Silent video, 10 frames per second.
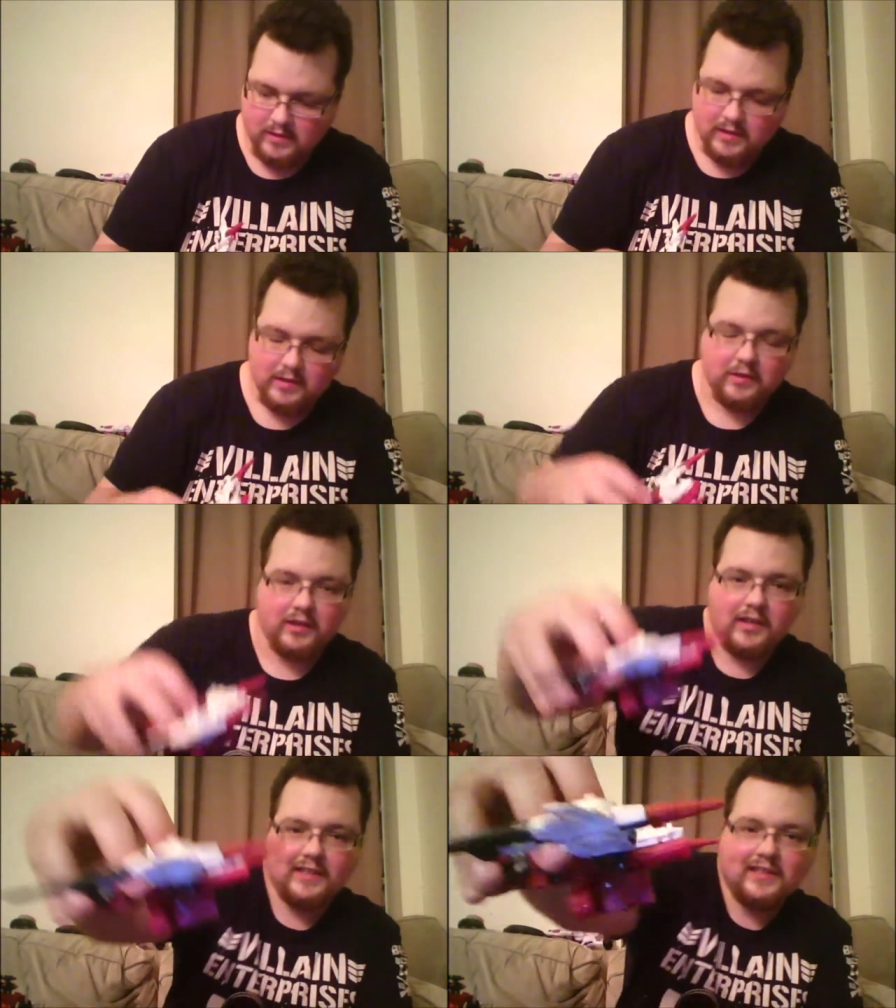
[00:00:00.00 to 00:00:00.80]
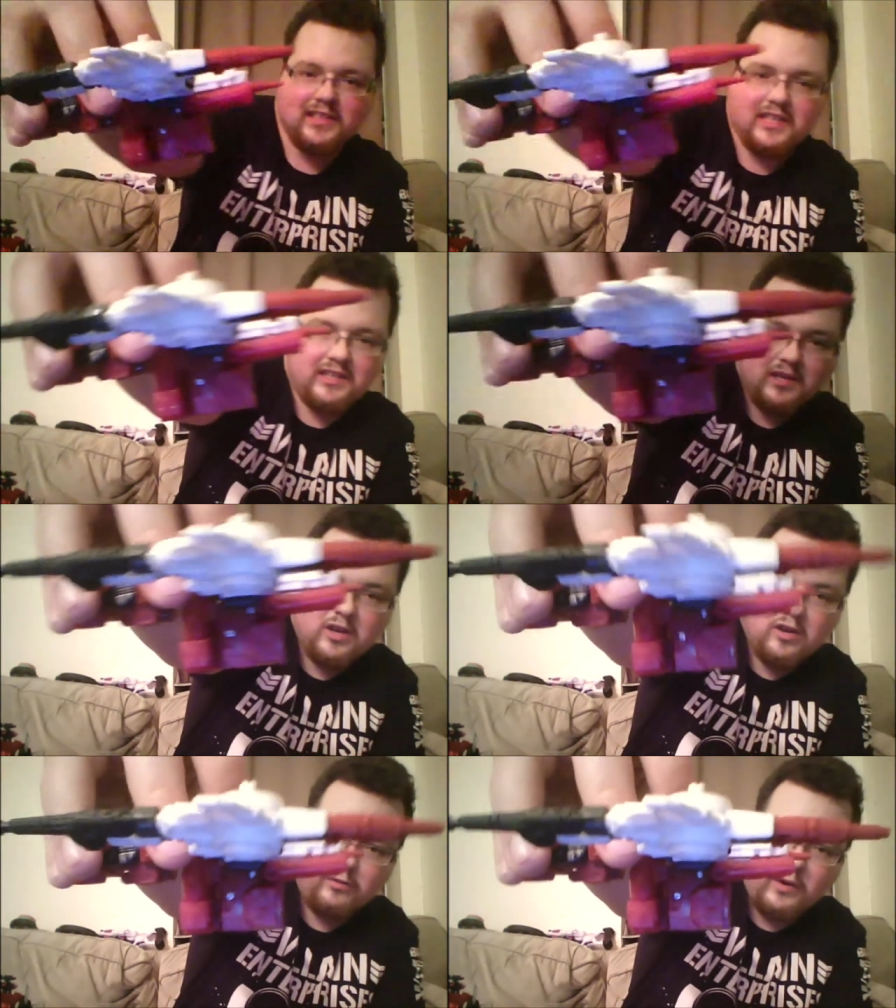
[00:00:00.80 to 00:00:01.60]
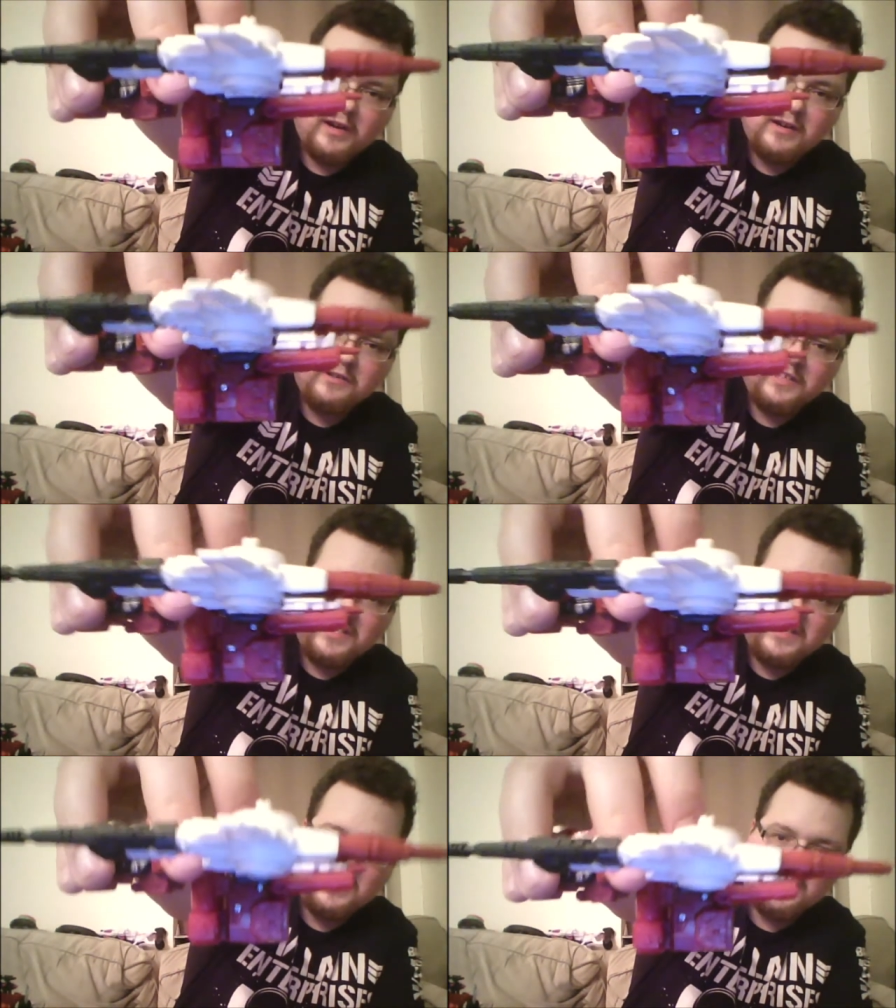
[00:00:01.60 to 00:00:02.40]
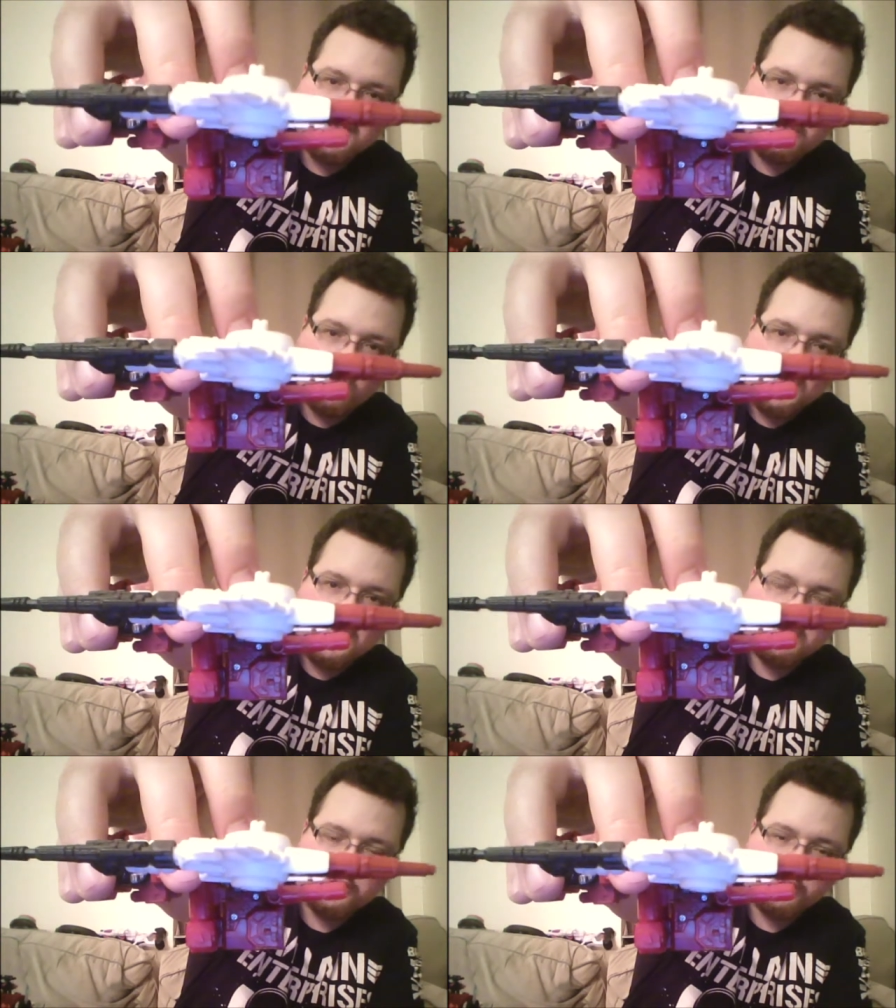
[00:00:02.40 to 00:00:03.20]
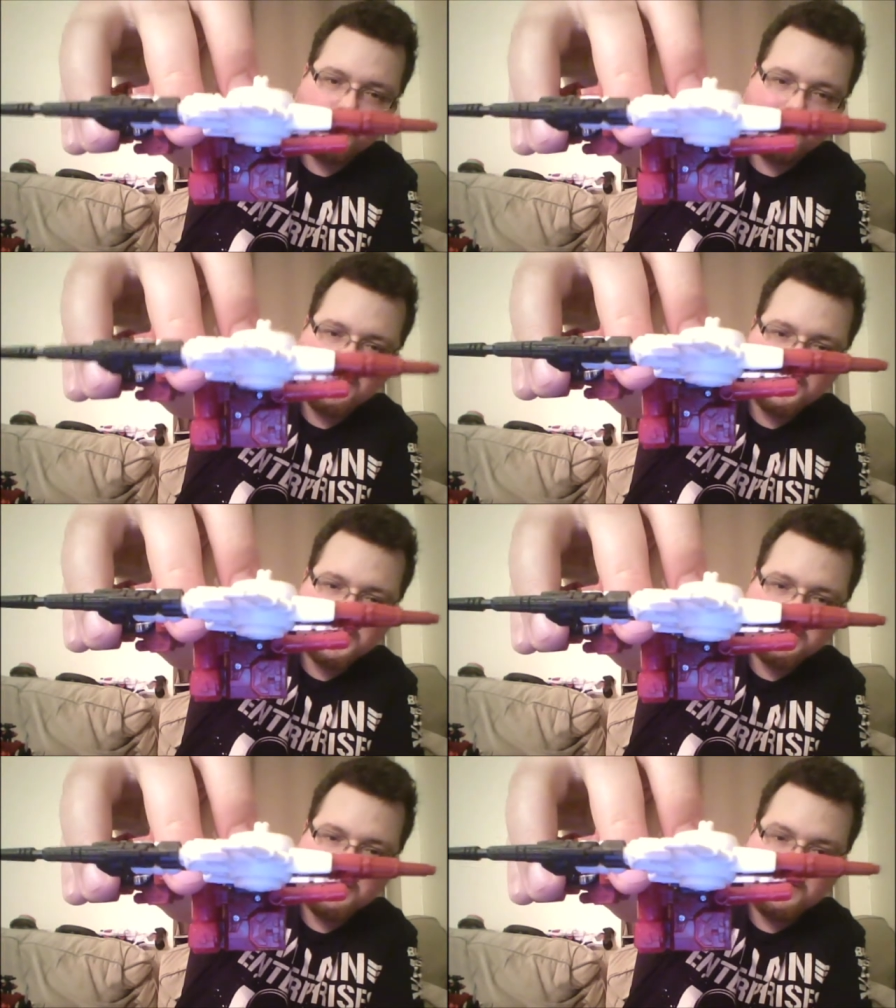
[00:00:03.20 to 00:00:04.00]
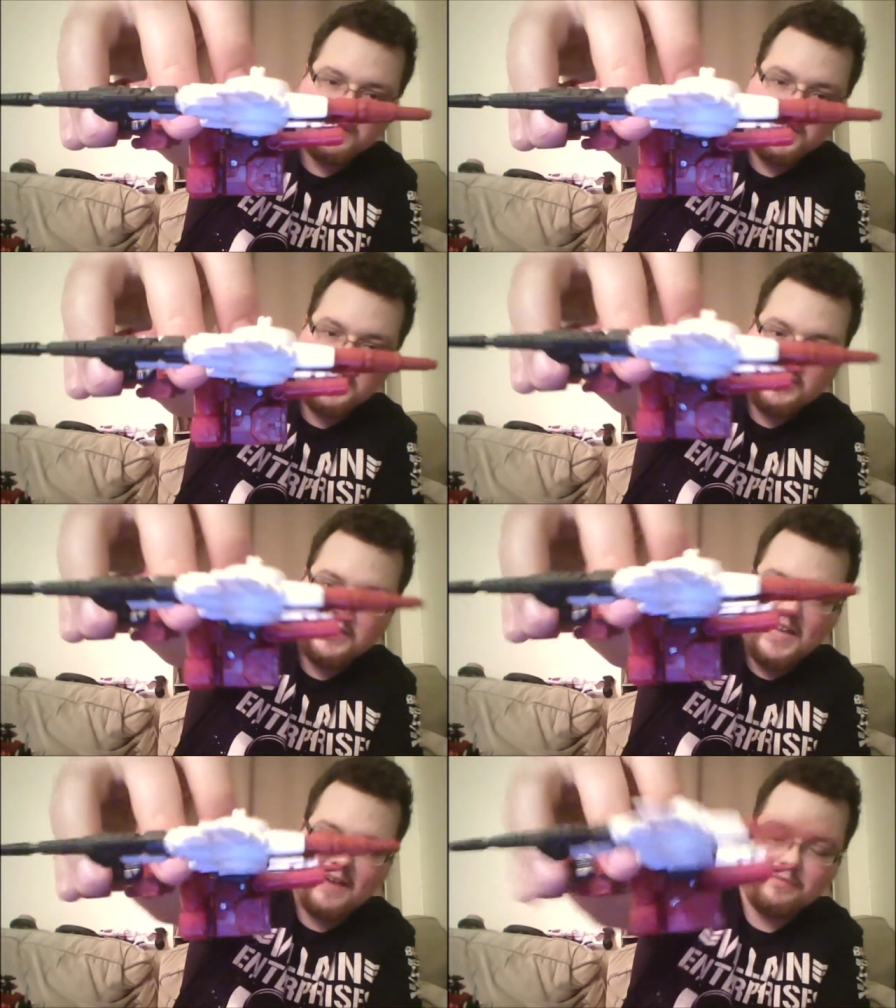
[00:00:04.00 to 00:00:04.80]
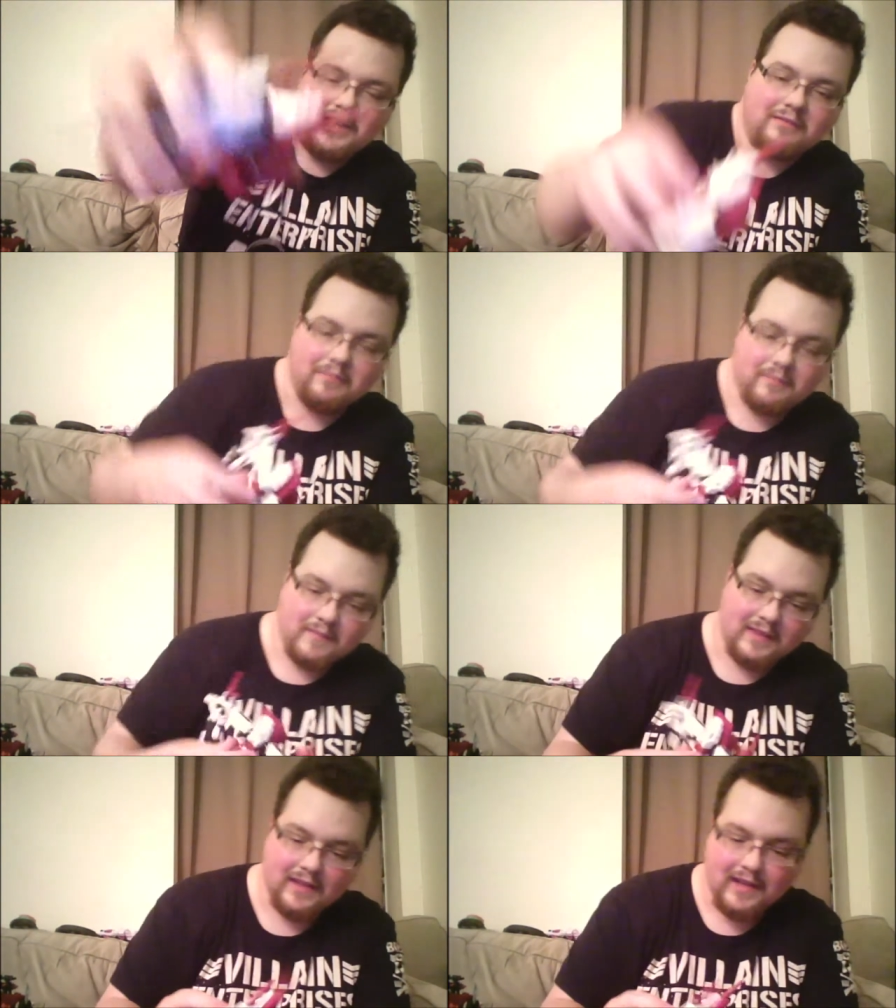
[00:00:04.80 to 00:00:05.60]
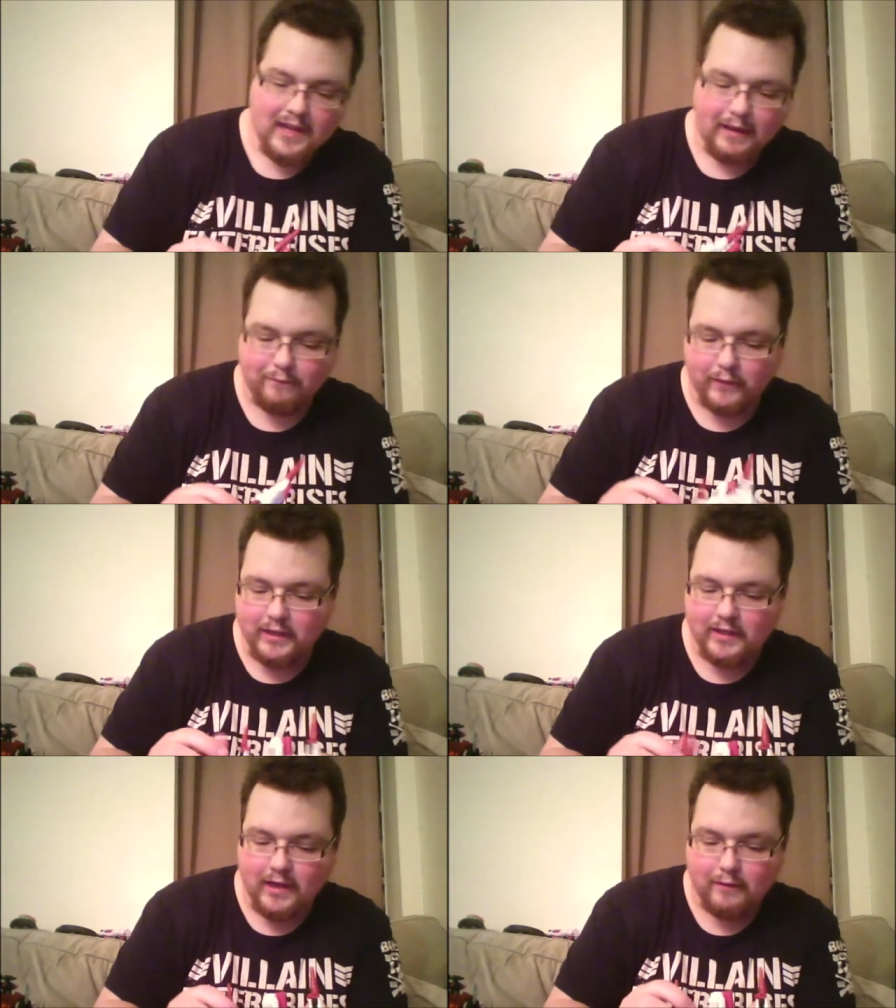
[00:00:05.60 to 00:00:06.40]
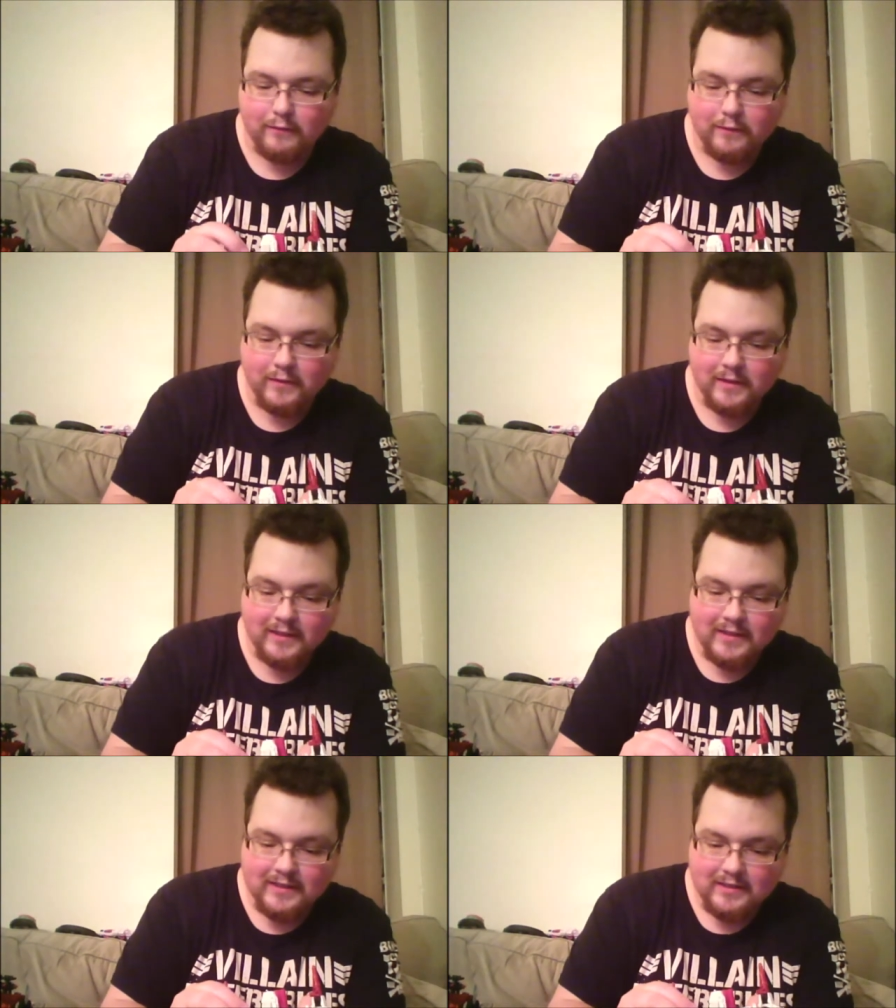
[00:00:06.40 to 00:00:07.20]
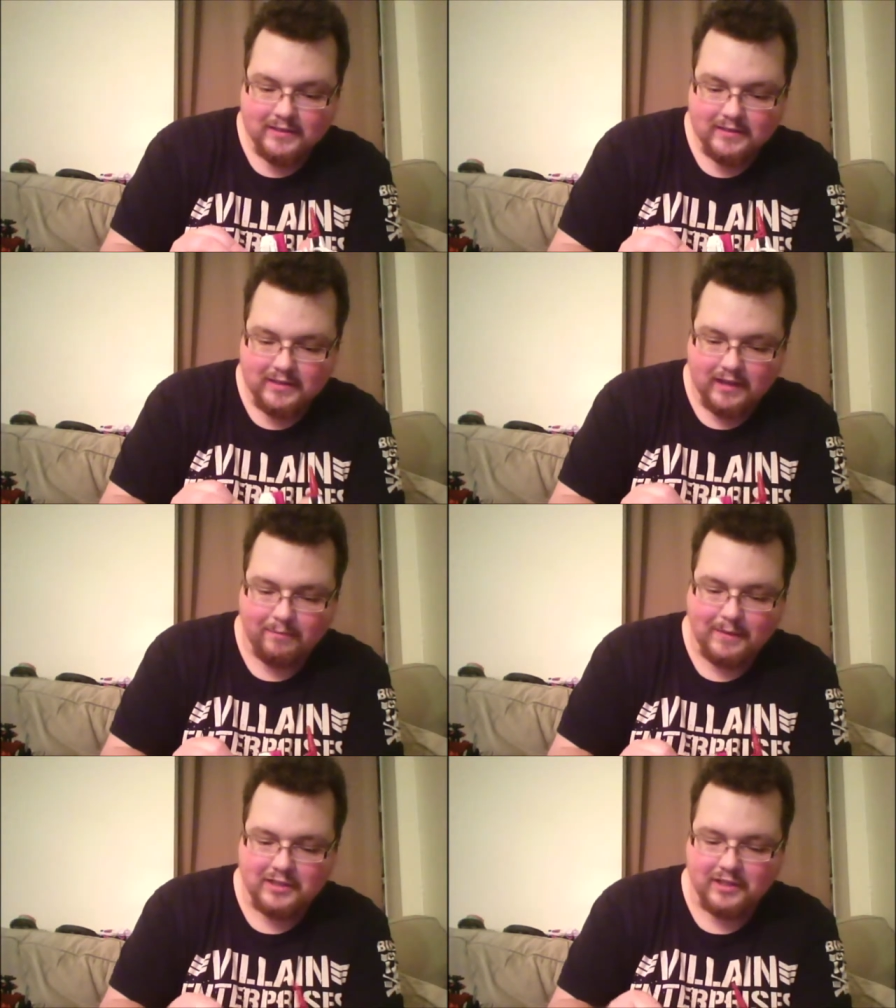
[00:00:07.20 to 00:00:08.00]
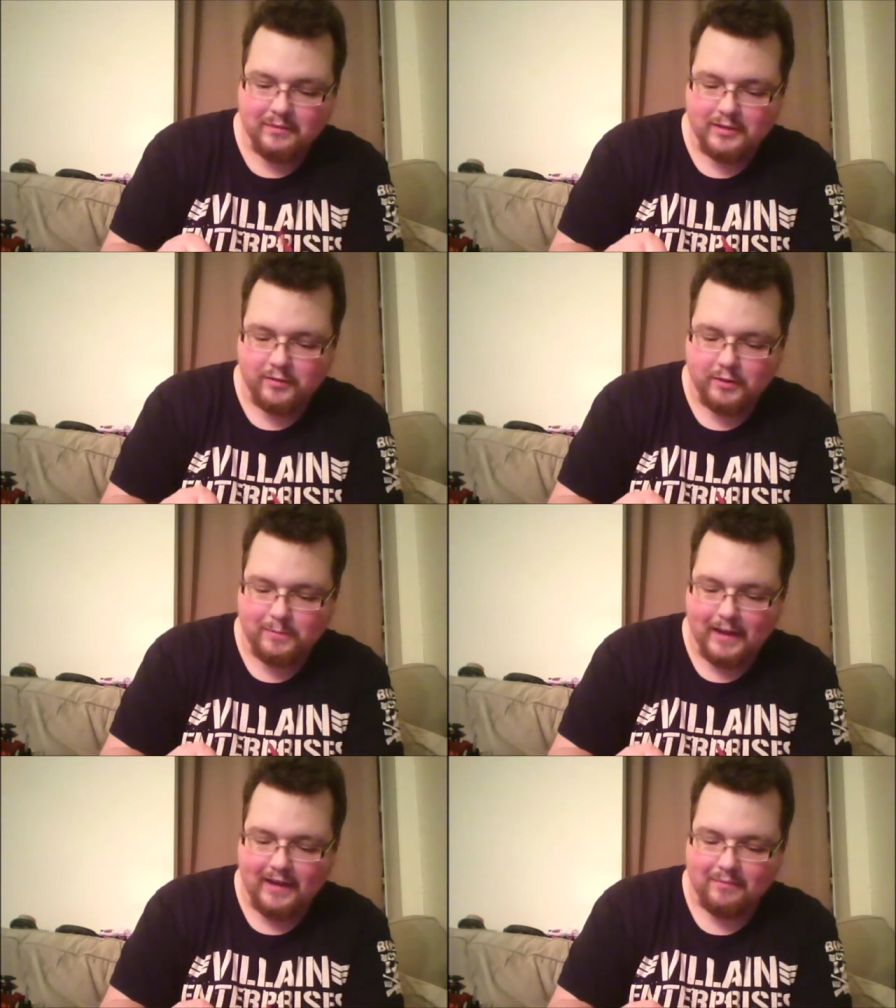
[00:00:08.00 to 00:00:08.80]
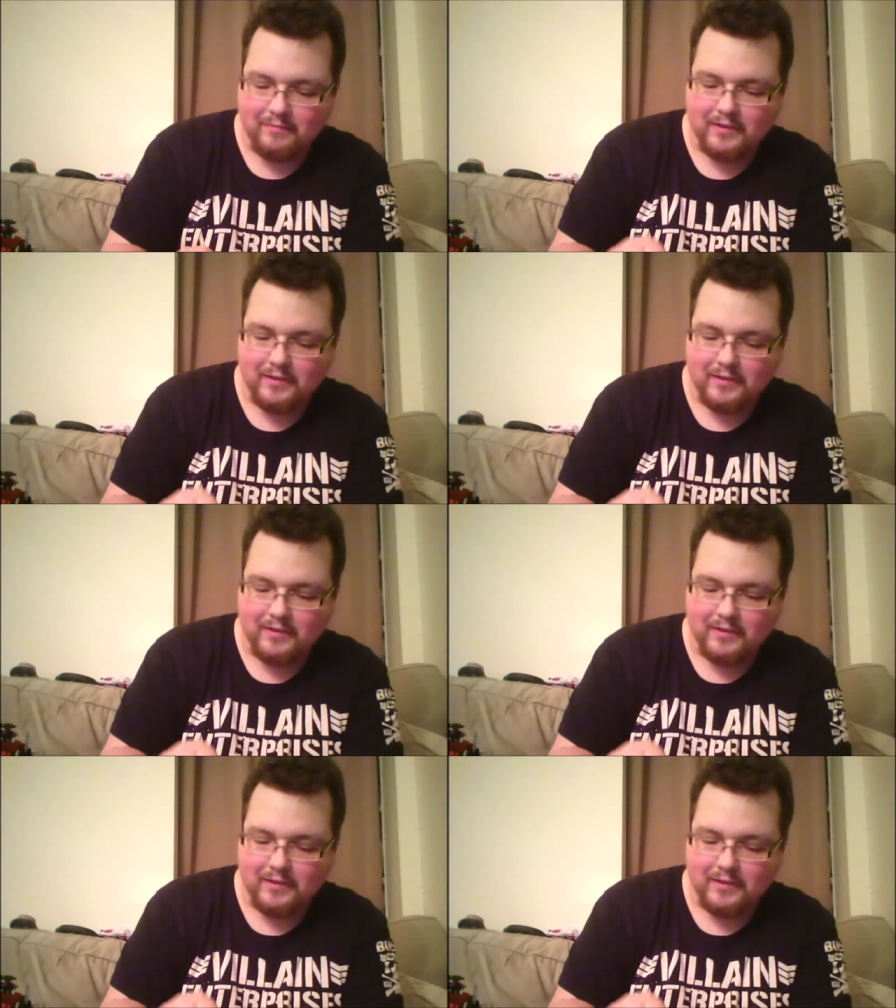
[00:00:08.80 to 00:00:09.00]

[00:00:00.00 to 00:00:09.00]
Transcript: You can kind of see where the uh, white shoulder pieces tabbed in. And funny enough, I mentioned the missile spam.